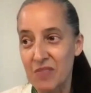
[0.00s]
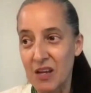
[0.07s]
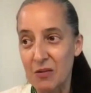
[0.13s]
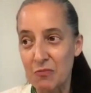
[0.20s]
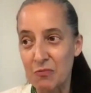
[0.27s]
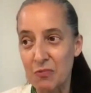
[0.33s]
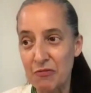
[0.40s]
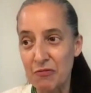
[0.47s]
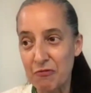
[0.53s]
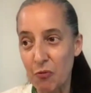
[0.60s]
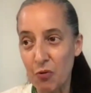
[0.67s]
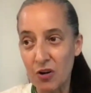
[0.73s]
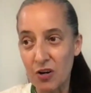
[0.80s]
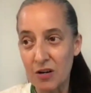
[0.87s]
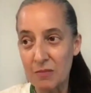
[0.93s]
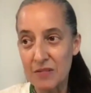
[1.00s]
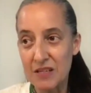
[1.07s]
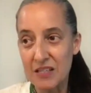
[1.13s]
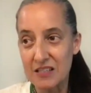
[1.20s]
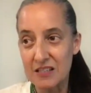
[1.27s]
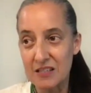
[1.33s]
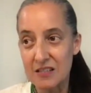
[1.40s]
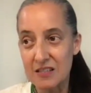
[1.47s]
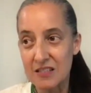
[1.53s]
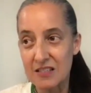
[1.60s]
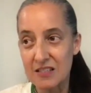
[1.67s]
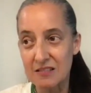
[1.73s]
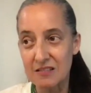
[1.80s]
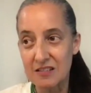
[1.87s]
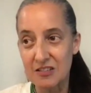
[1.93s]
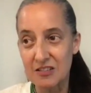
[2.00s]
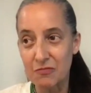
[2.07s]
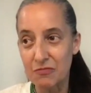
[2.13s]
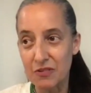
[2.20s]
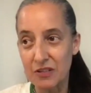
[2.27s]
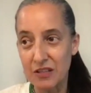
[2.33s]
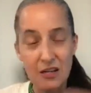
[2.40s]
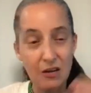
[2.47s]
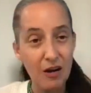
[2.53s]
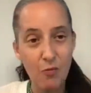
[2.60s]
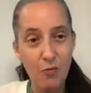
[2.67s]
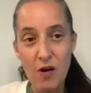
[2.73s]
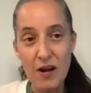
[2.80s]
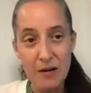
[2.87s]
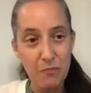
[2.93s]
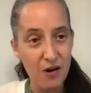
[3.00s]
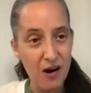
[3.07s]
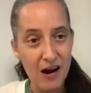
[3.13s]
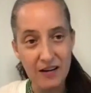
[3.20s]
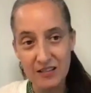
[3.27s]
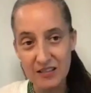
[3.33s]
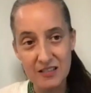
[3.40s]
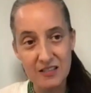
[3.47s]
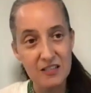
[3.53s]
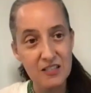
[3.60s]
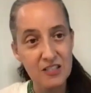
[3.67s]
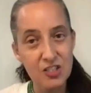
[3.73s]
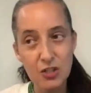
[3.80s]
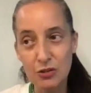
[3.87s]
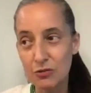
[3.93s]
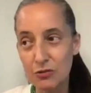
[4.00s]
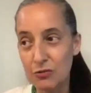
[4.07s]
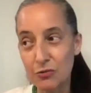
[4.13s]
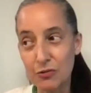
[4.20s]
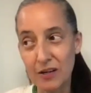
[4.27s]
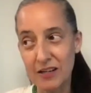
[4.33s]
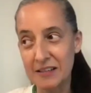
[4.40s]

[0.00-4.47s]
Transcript: reform is really a white practice to